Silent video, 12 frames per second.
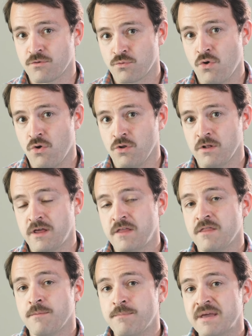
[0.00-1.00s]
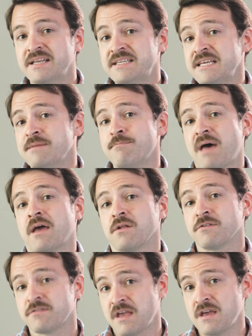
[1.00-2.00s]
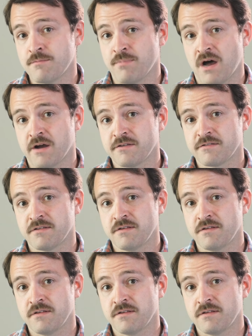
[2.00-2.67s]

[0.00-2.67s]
role in the big team battle sandbox.